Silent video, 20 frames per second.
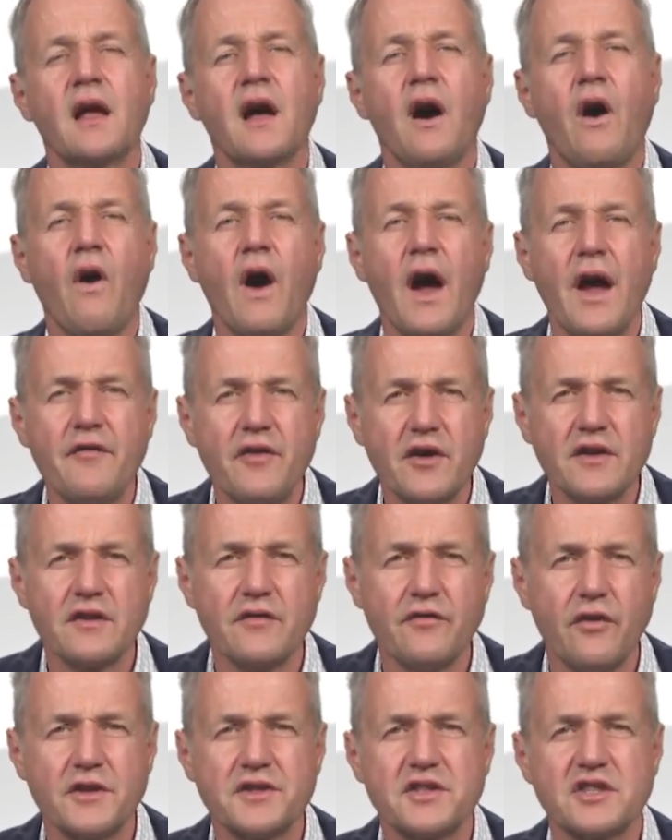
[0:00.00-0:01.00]
However, the
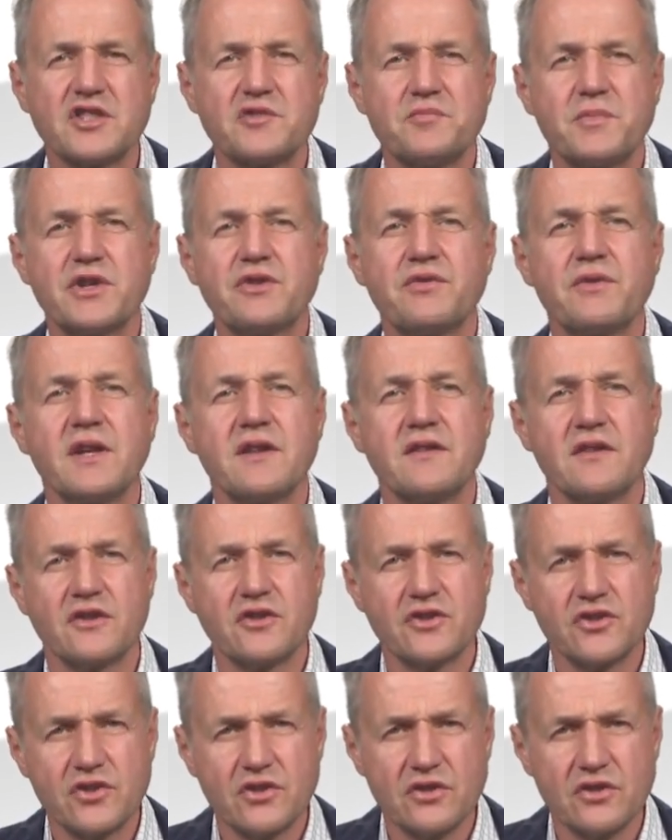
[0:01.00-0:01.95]
voltage between the